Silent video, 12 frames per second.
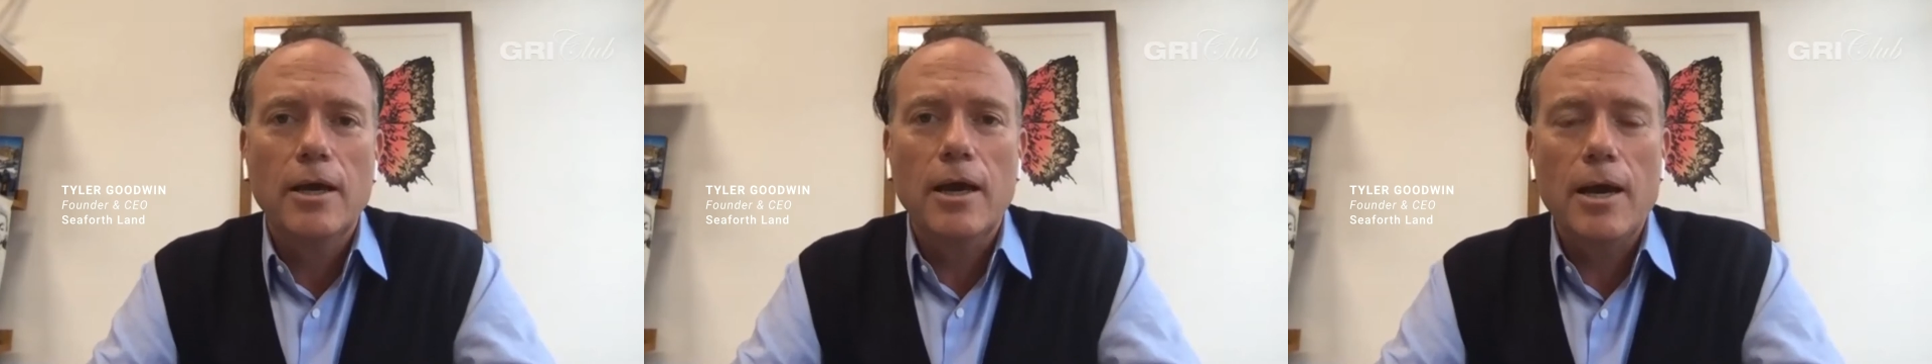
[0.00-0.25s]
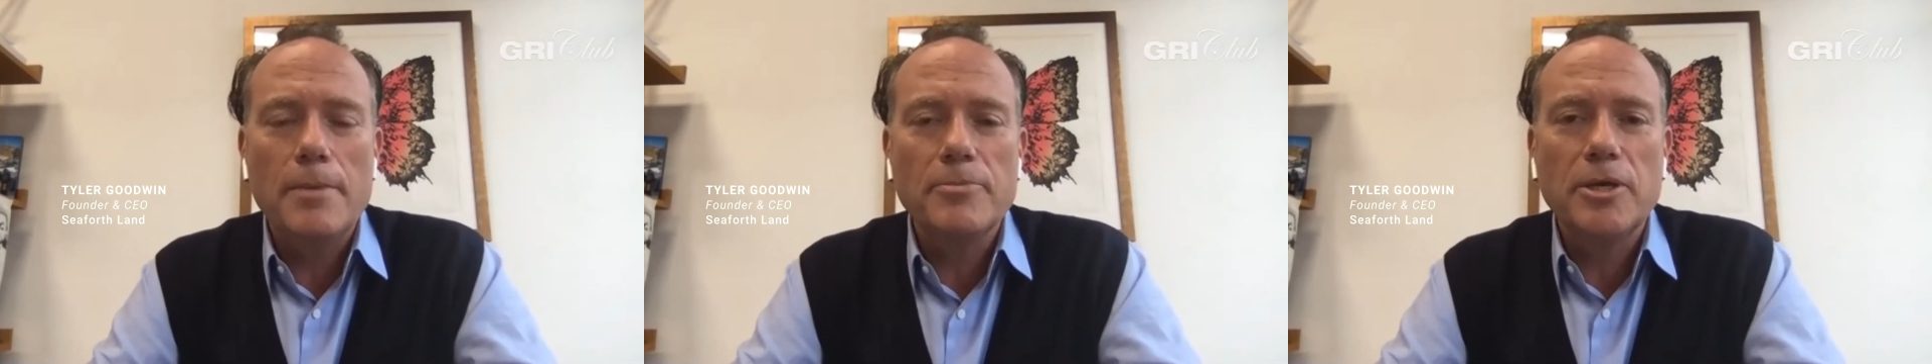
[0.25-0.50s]

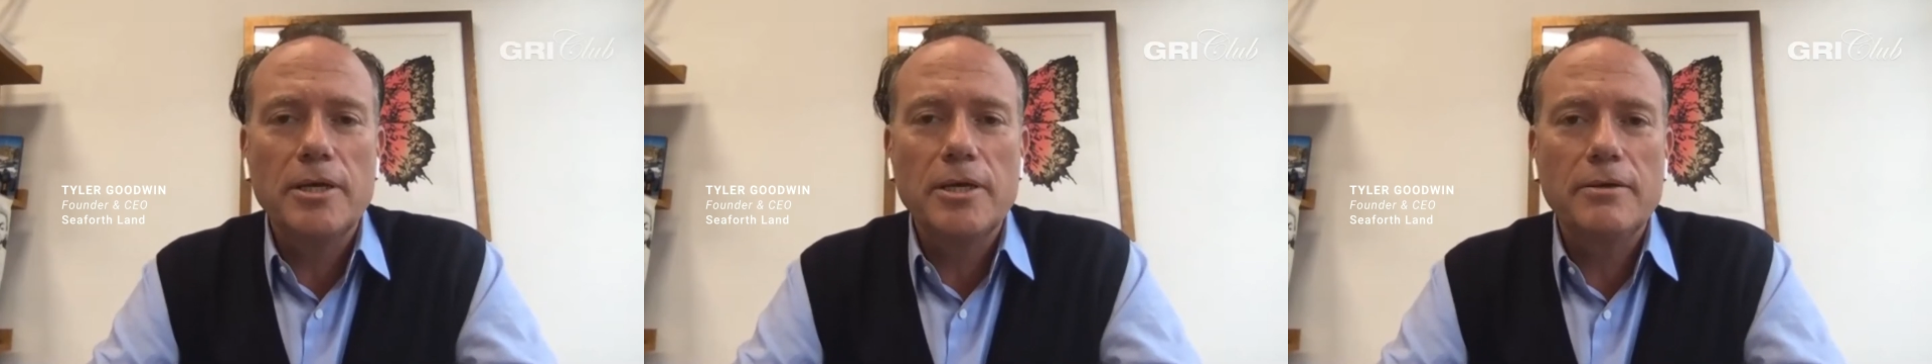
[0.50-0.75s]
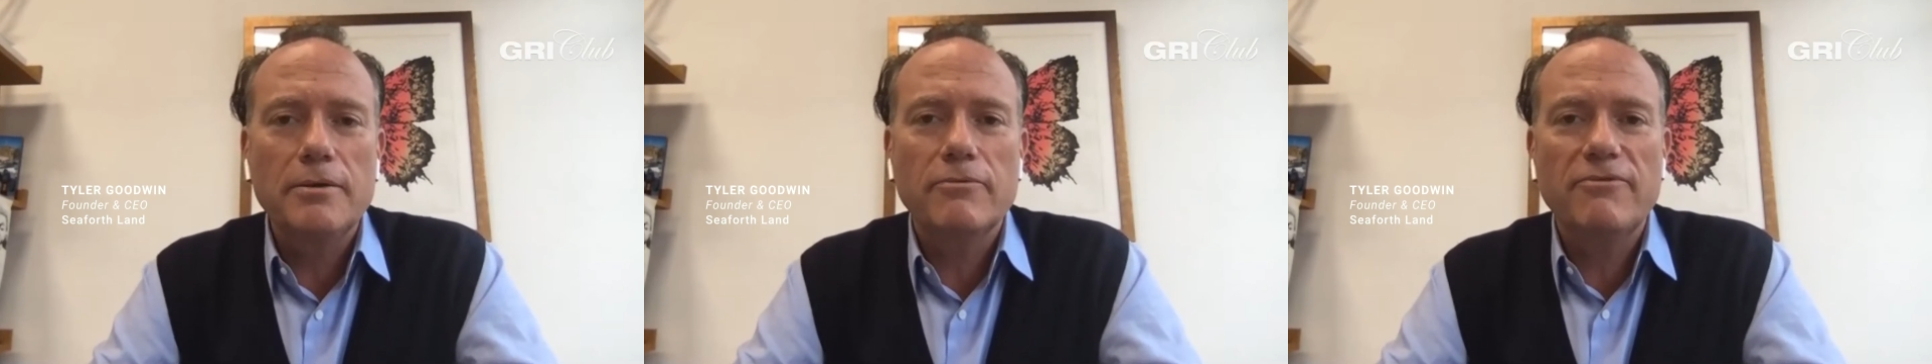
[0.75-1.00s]
I'm
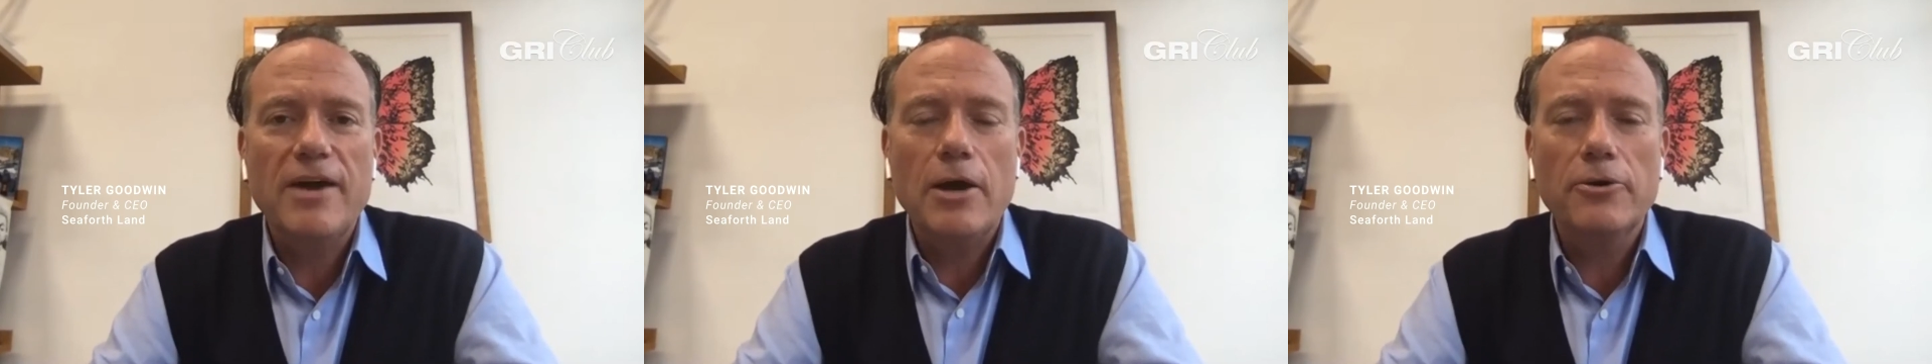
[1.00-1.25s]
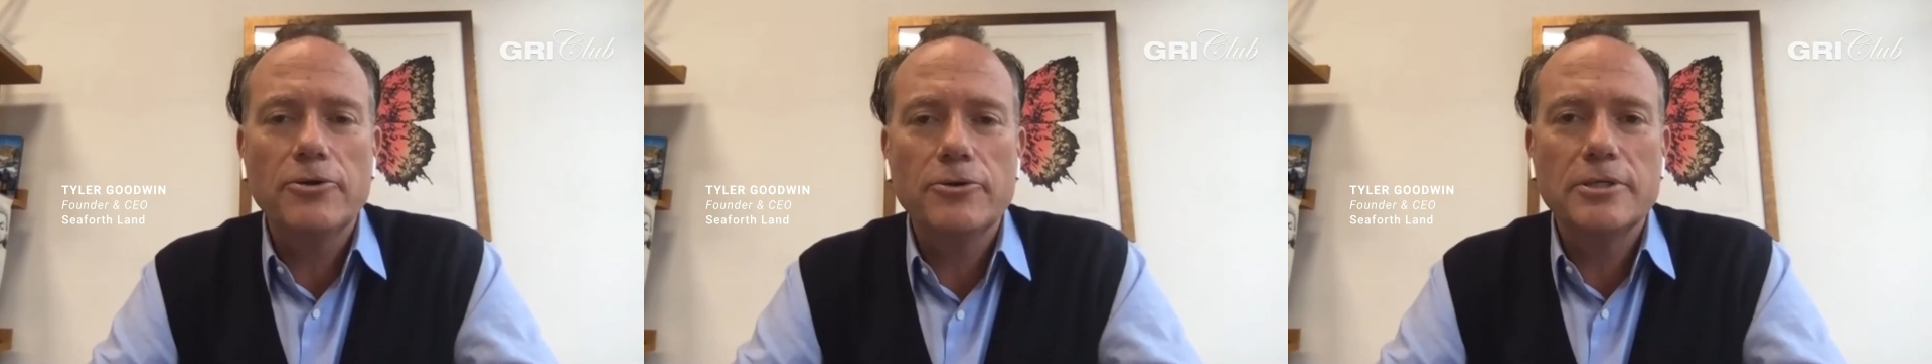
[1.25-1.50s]
the
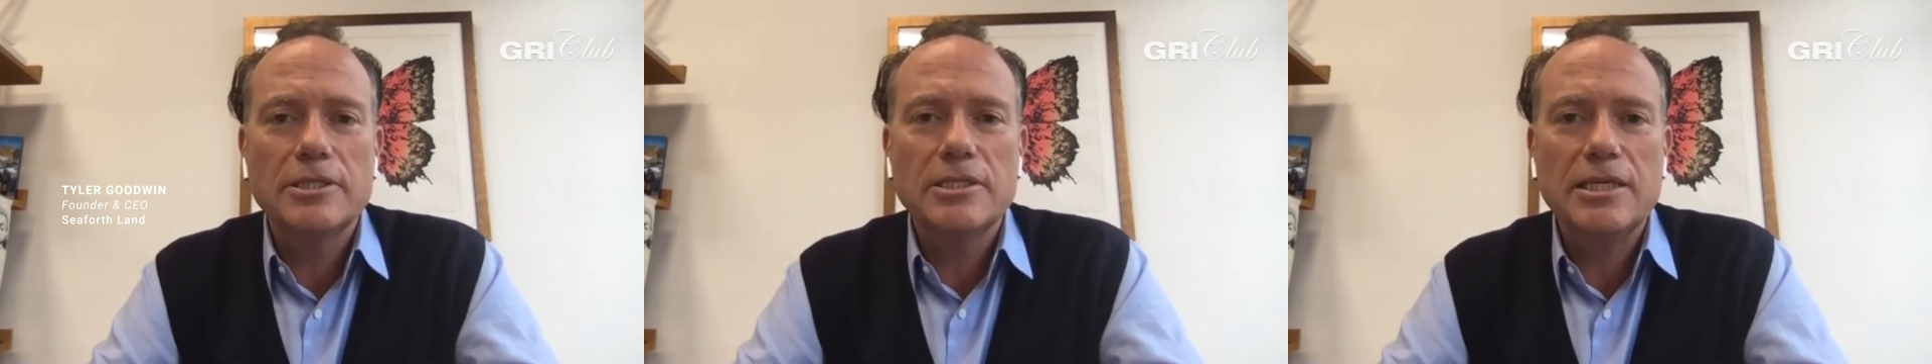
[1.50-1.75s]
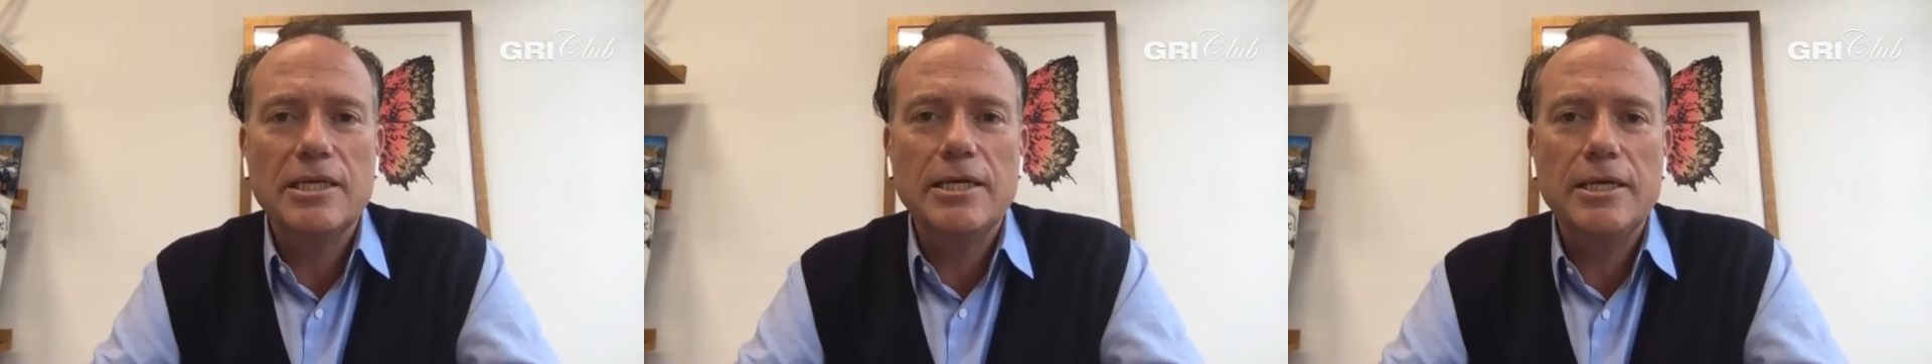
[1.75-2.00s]
founder and
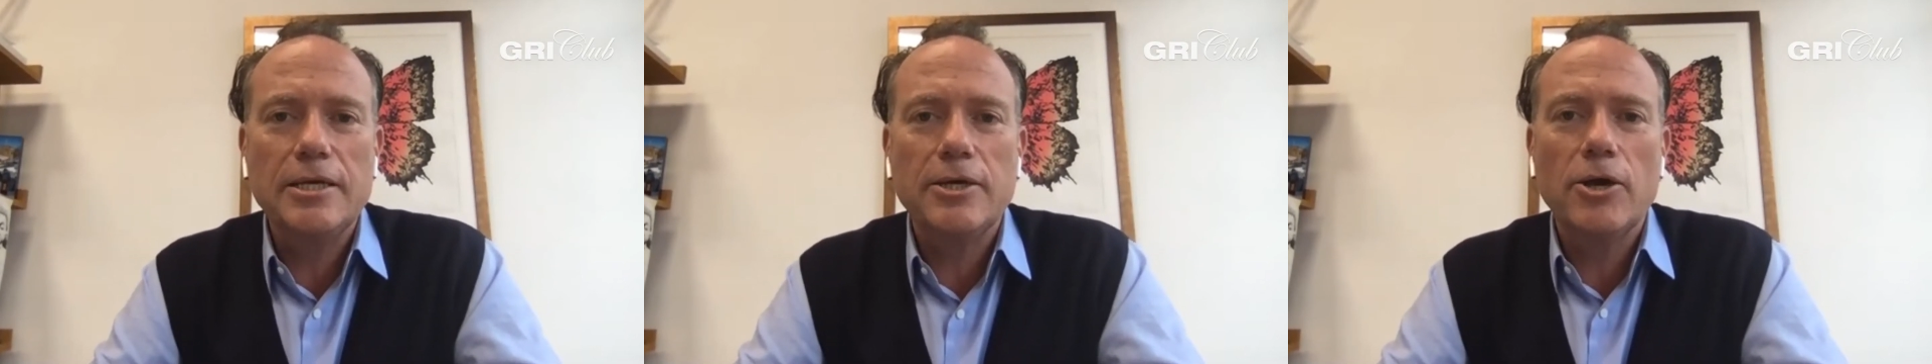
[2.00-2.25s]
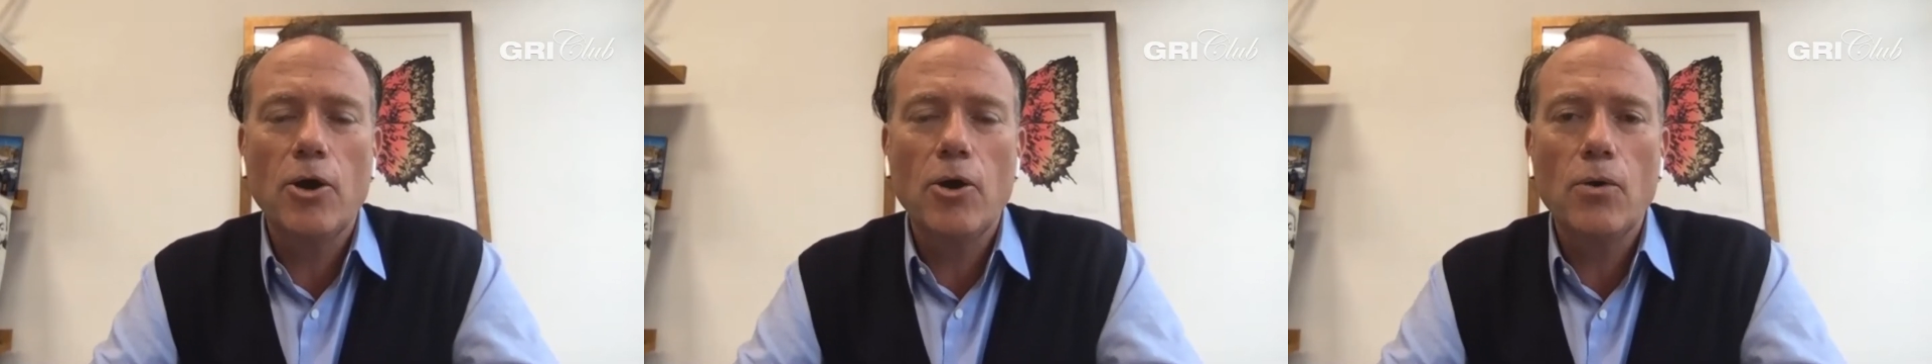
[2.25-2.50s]

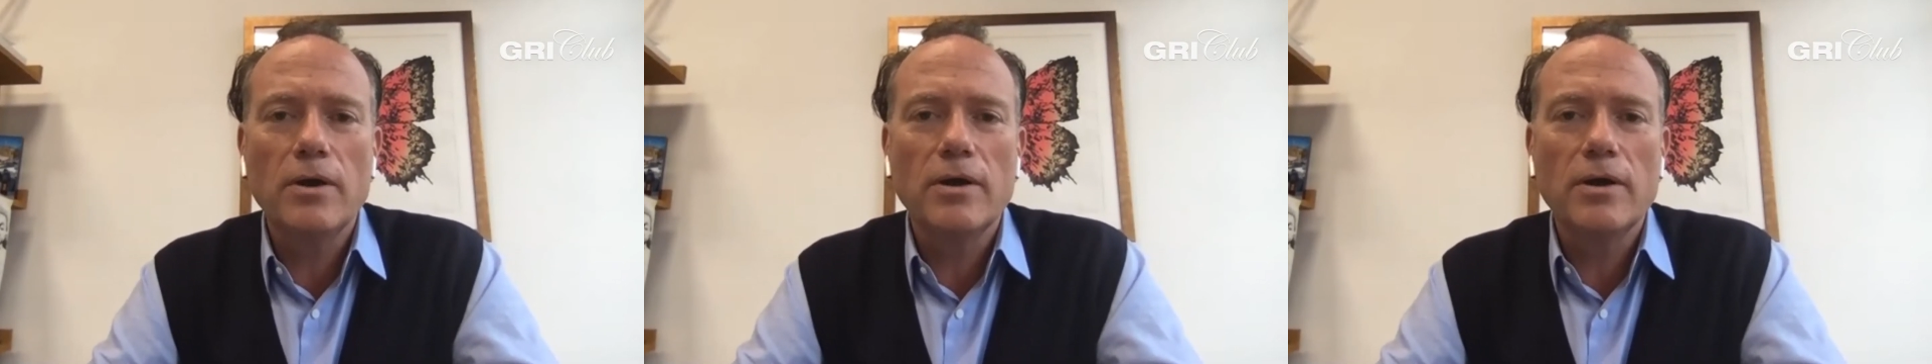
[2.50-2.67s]
CEO